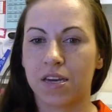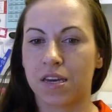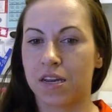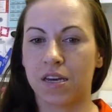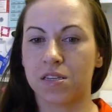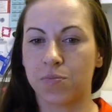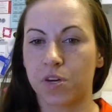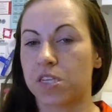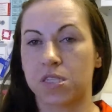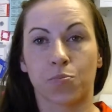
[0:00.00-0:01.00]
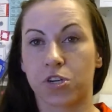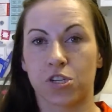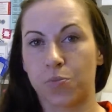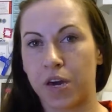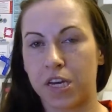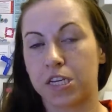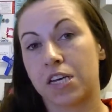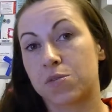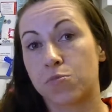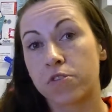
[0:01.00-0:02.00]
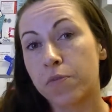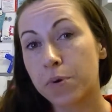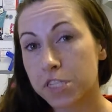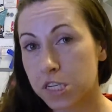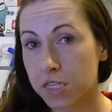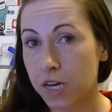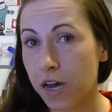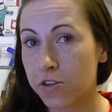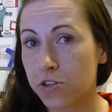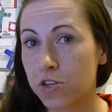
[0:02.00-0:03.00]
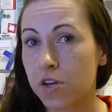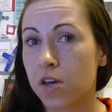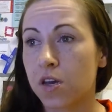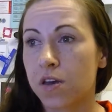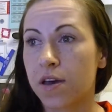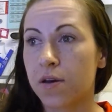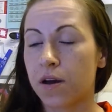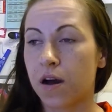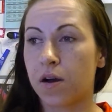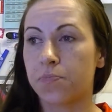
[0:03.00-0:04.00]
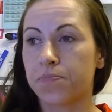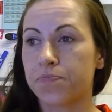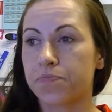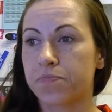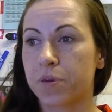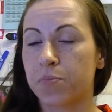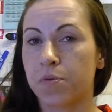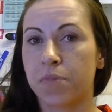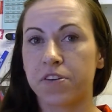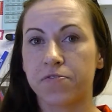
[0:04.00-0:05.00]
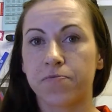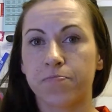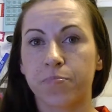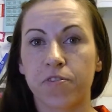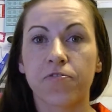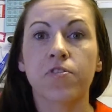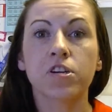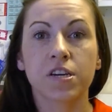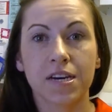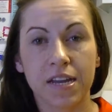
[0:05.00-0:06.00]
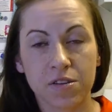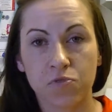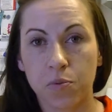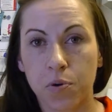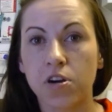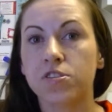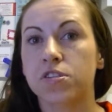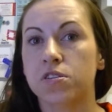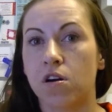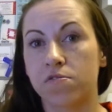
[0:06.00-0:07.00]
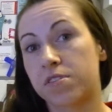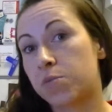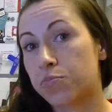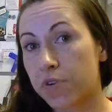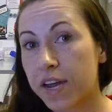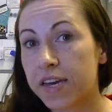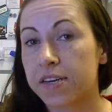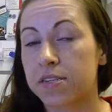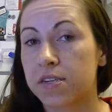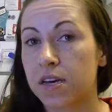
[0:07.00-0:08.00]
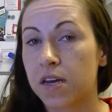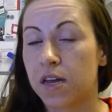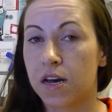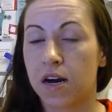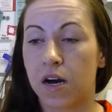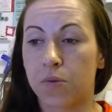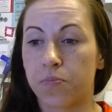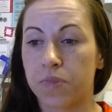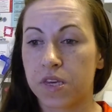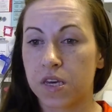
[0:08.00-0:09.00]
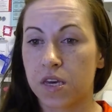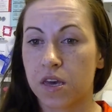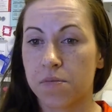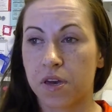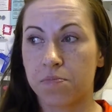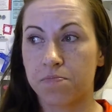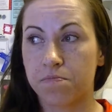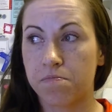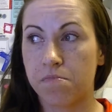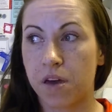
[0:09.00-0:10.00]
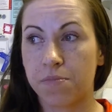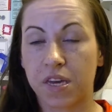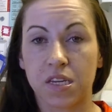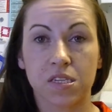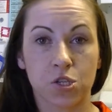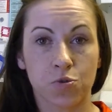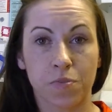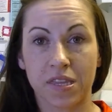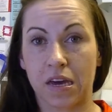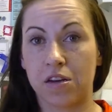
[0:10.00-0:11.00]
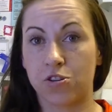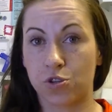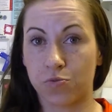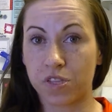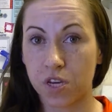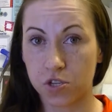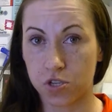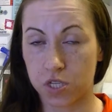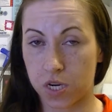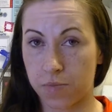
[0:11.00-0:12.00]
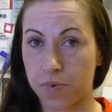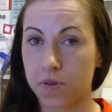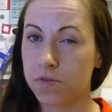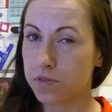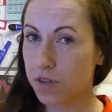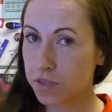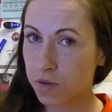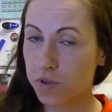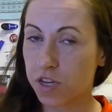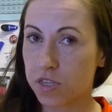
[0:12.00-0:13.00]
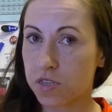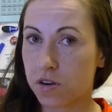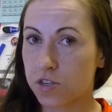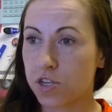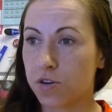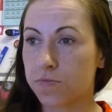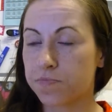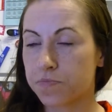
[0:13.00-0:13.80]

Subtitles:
innately because it's a personal page, has a more of a personal touch. People might prefer to connect with a person over a brand. It might make it easier to make that initial relationship. So that's something to consider too.